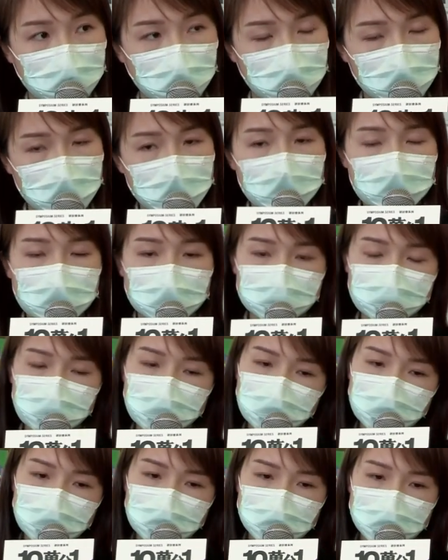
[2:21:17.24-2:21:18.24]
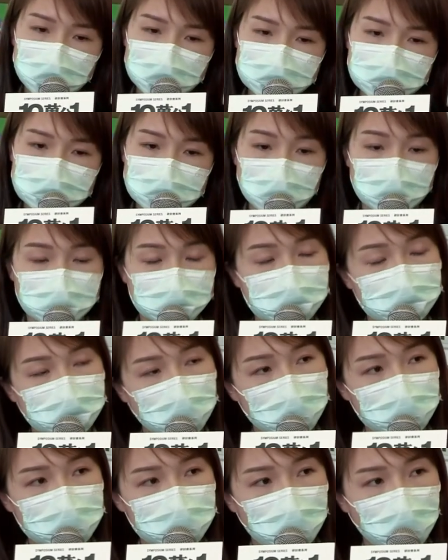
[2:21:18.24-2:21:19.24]
uh, it is helpful for the
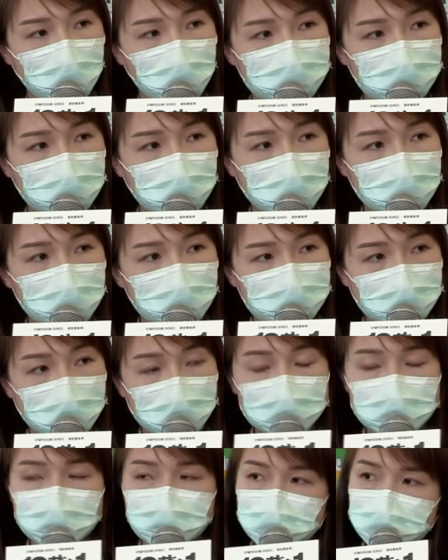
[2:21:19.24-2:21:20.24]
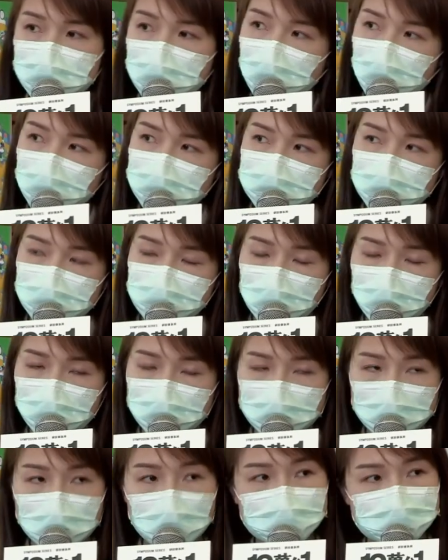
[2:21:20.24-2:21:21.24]
teachers as well as the students in the
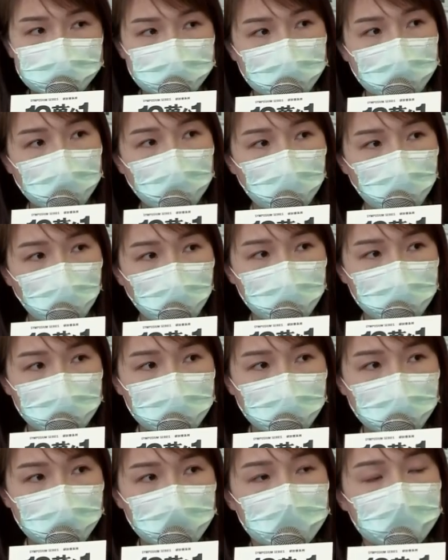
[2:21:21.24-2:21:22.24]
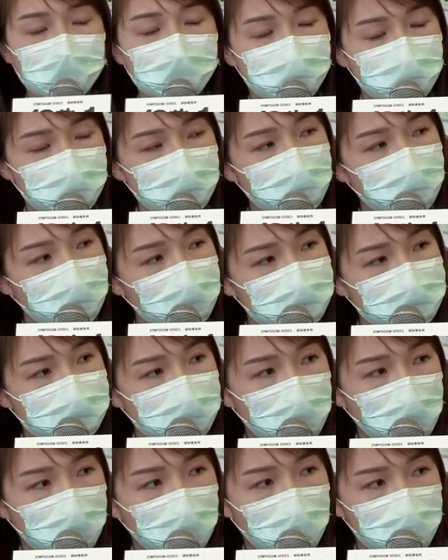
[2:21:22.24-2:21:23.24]
experimental teaching
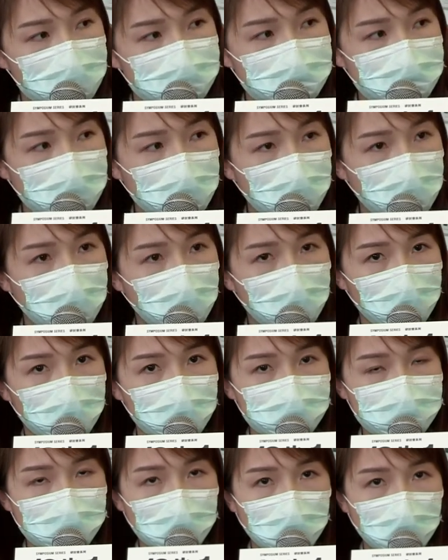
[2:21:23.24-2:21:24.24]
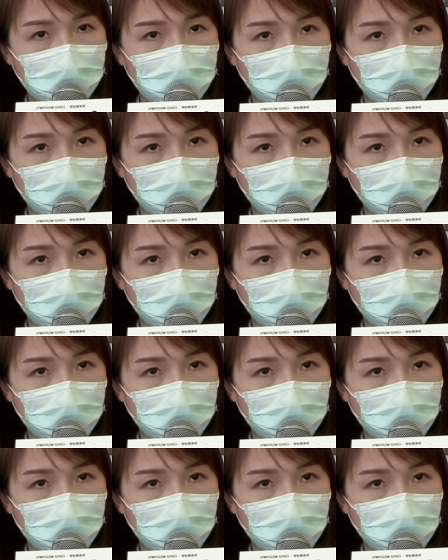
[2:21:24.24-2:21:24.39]
and uh, the value learning.